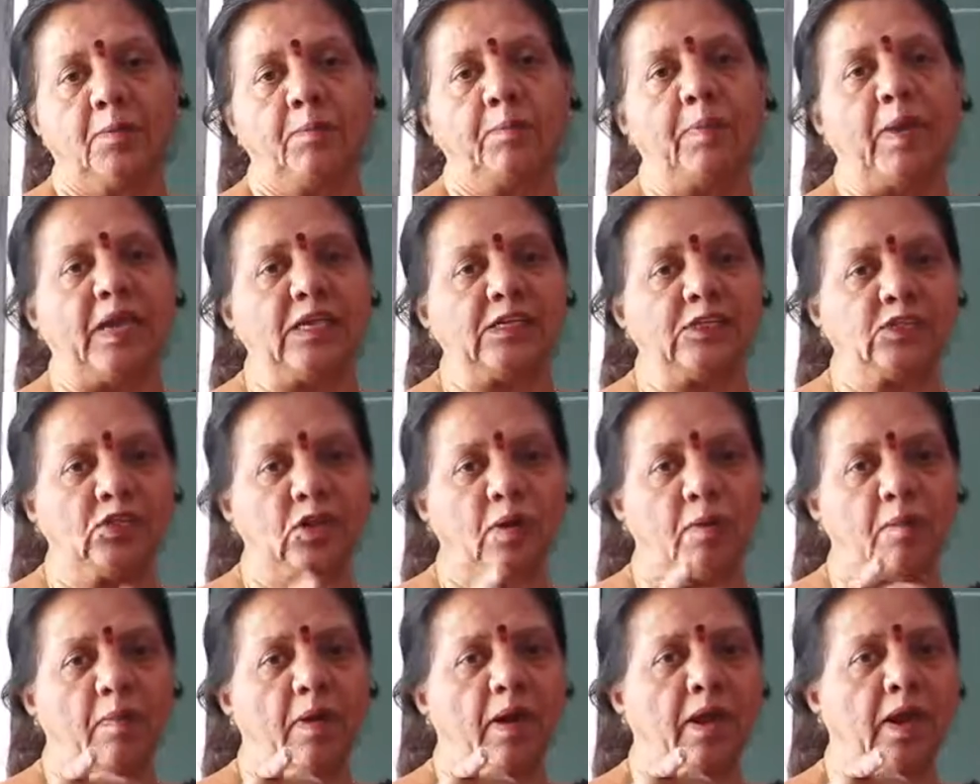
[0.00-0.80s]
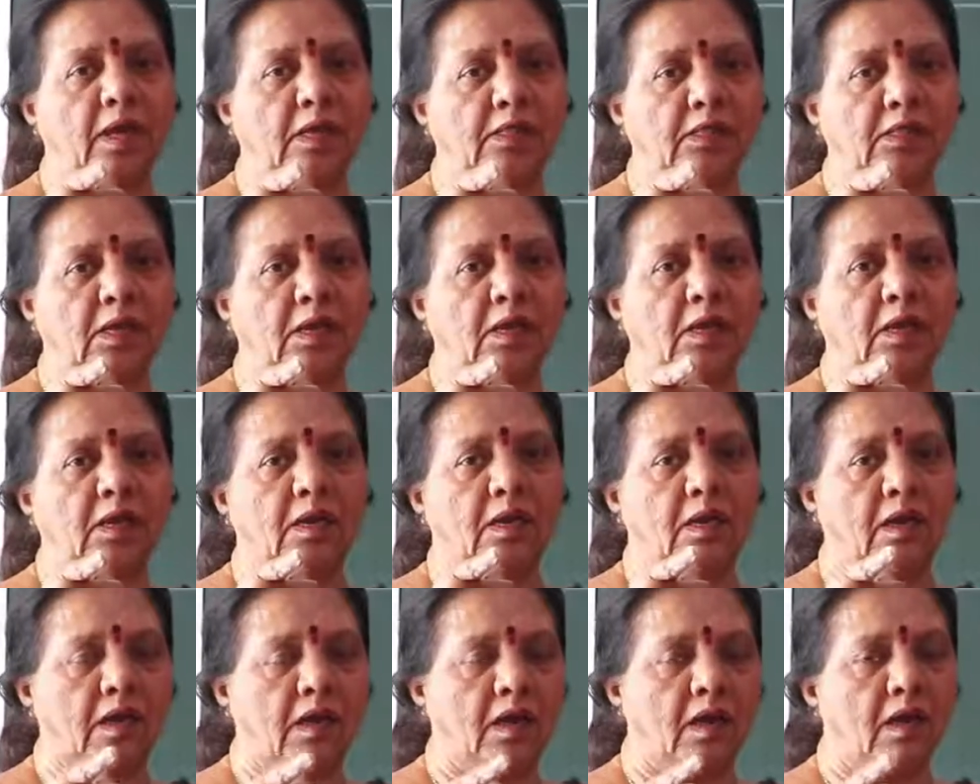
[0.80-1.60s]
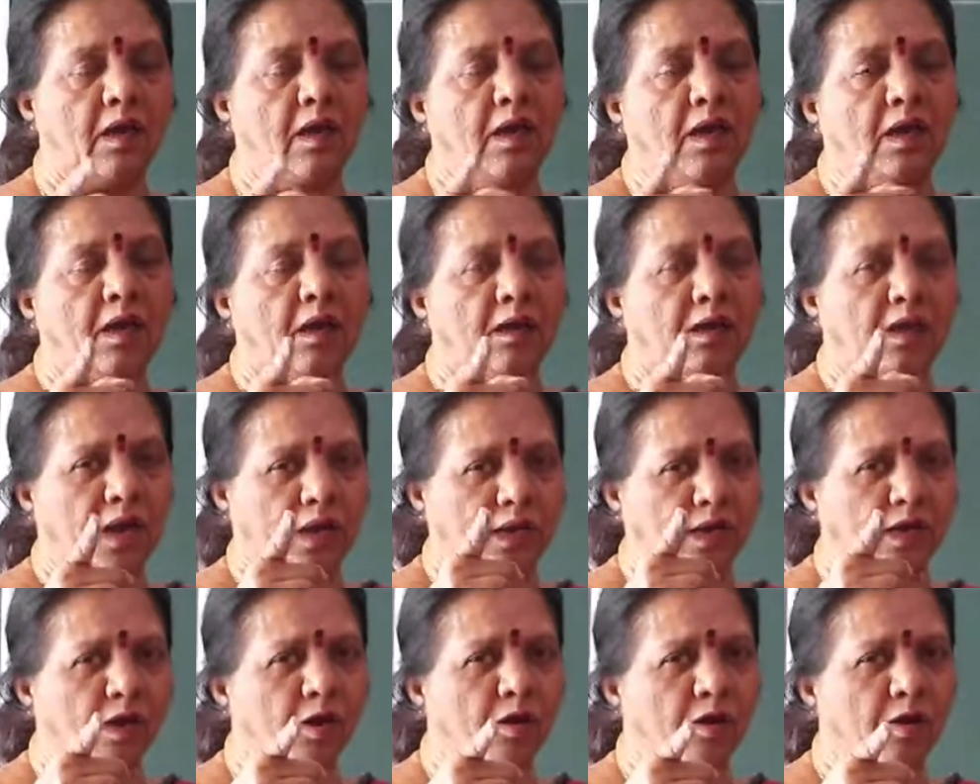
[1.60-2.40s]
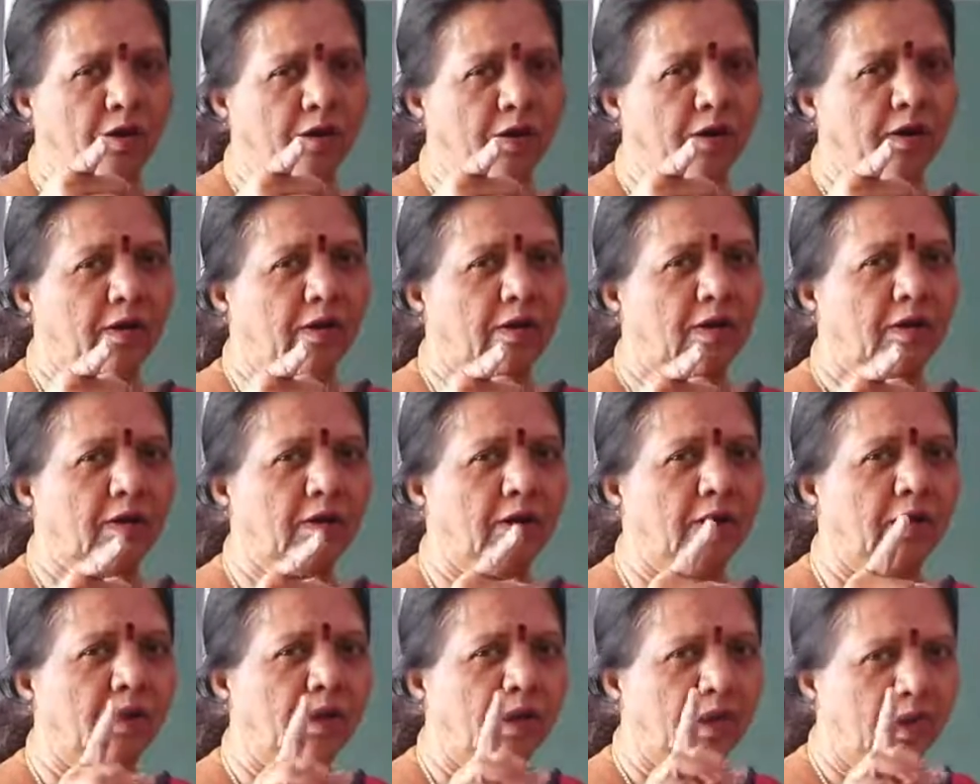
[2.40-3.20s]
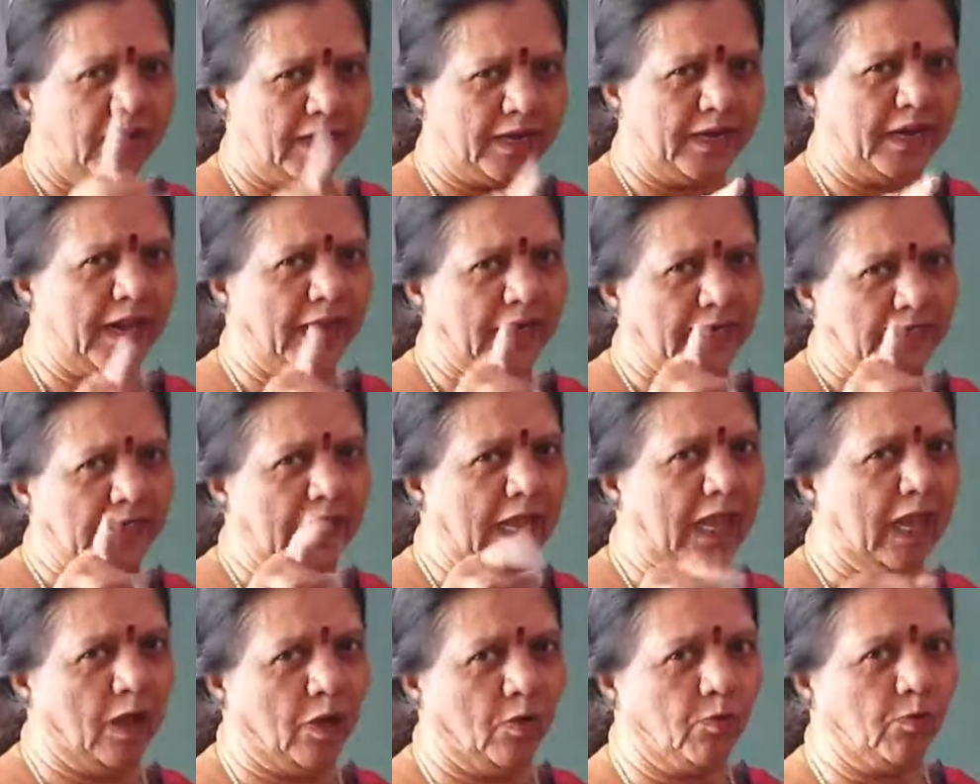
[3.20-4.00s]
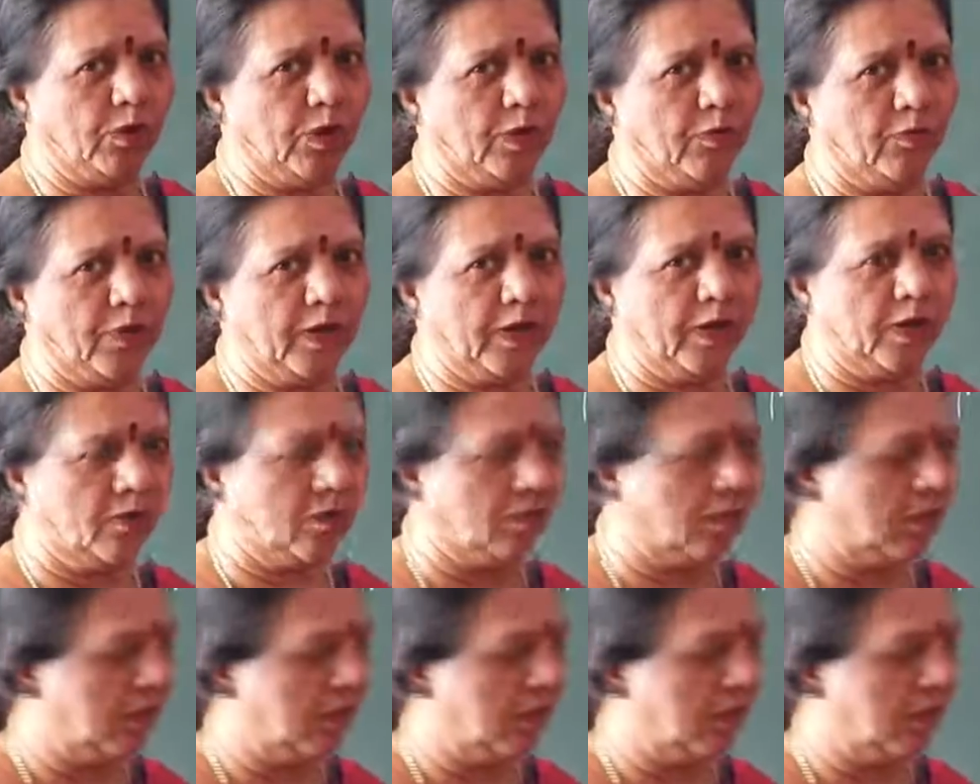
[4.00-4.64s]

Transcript: Page number I think 9 or 10 they have given